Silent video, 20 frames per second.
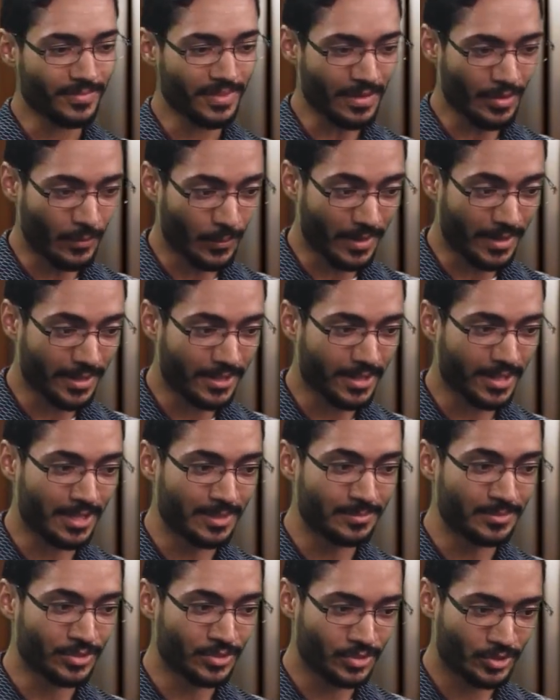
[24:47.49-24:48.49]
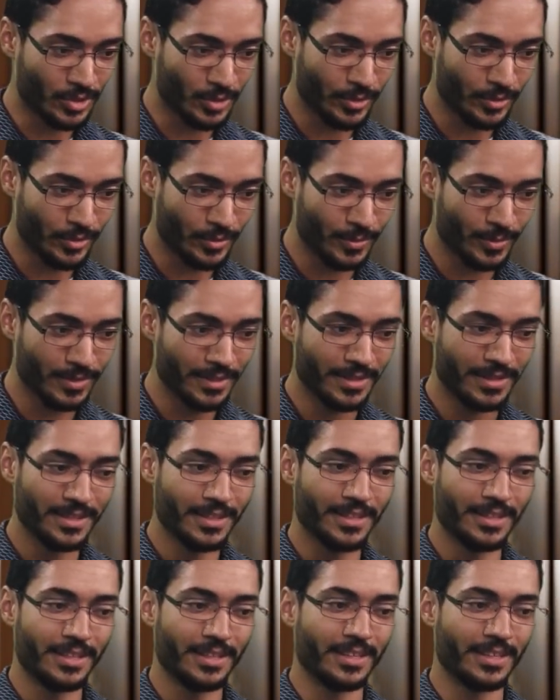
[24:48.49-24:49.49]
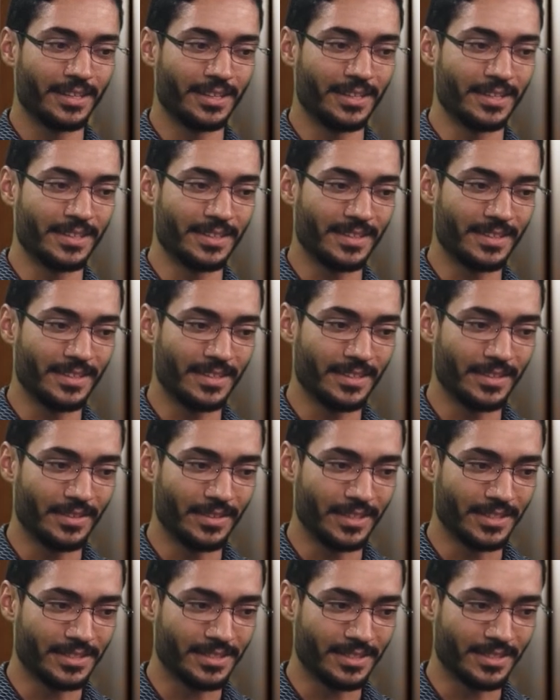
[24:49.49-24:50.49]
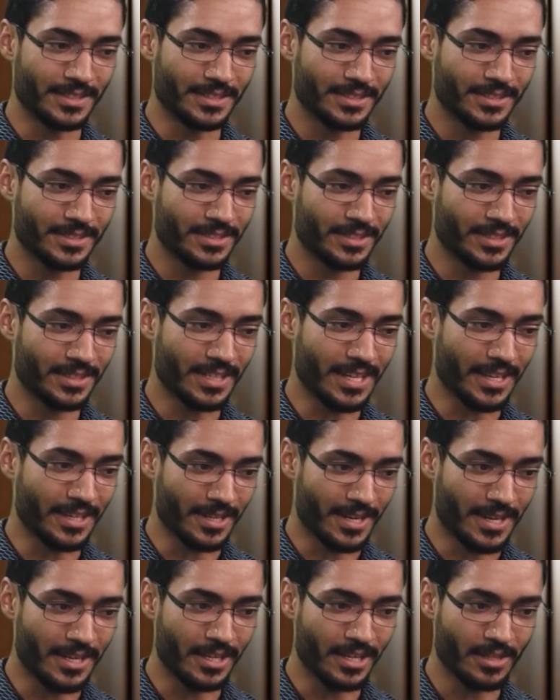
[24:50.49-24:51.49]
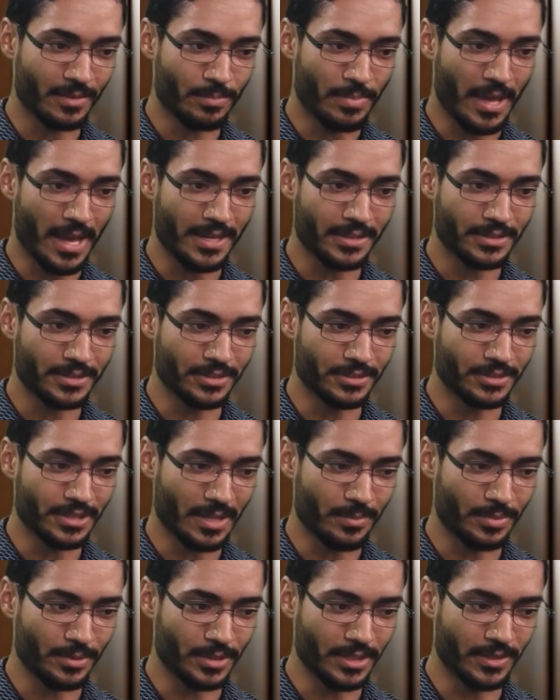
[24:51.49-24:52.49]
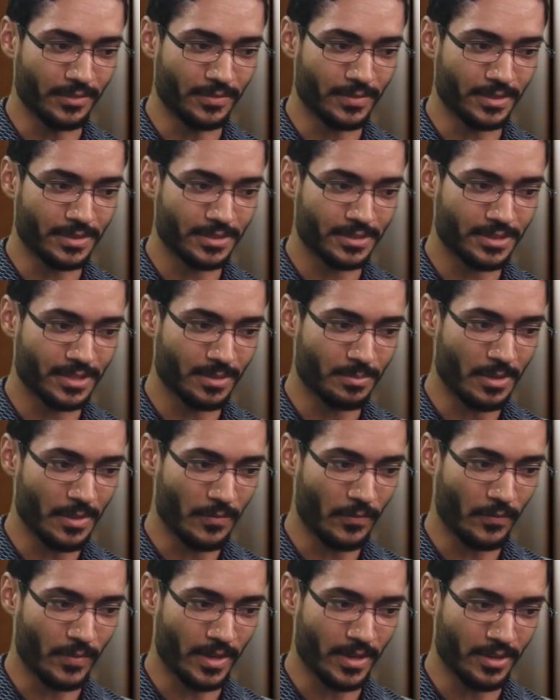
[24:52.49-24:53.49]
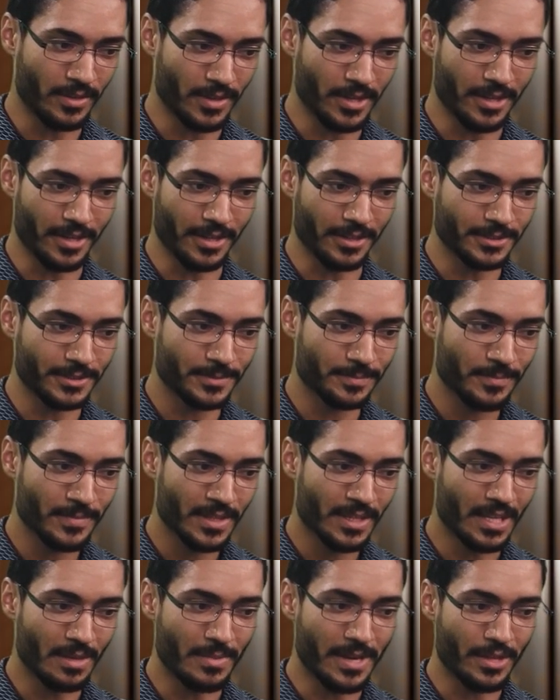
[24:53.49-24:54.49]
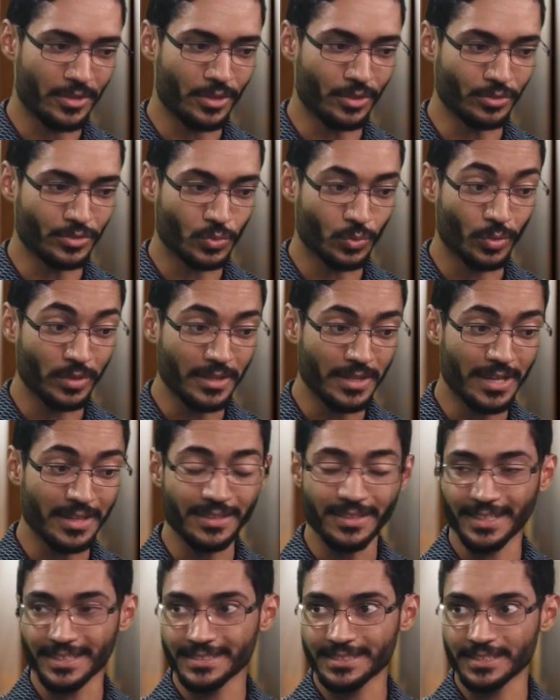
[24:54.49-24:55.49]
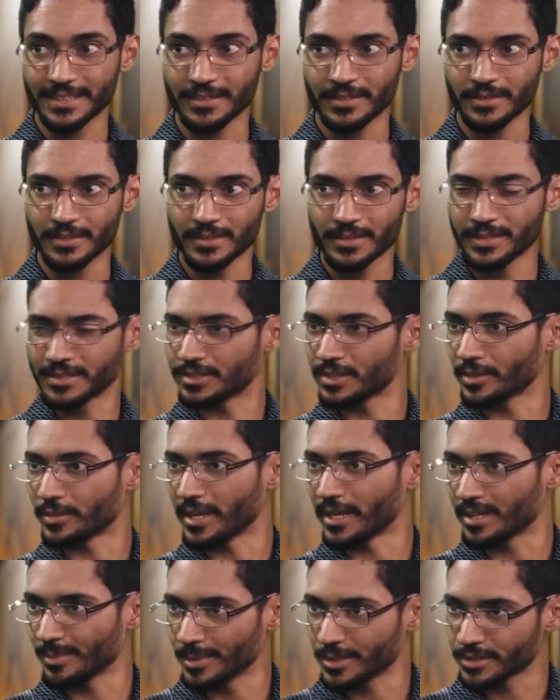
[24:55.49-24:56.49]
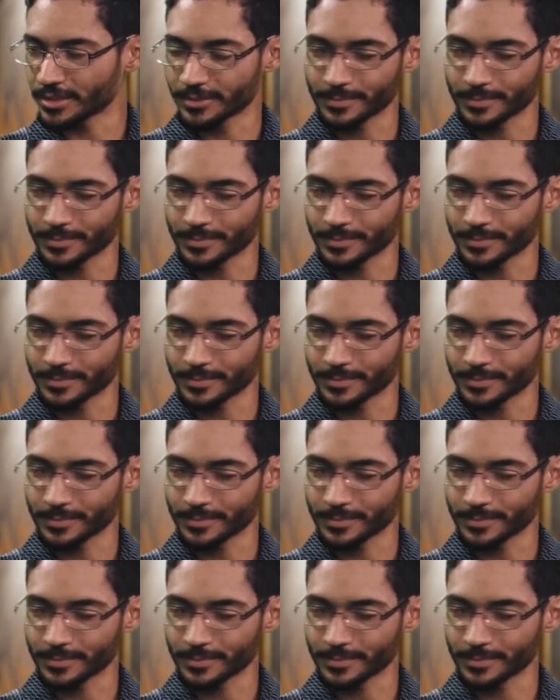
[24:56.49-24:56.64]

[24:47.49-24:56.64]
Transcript: When it comes to uh, this, this iconic passage, I believe it's going to be found, there it is, in Matthew 28, 19 is the Great Commission.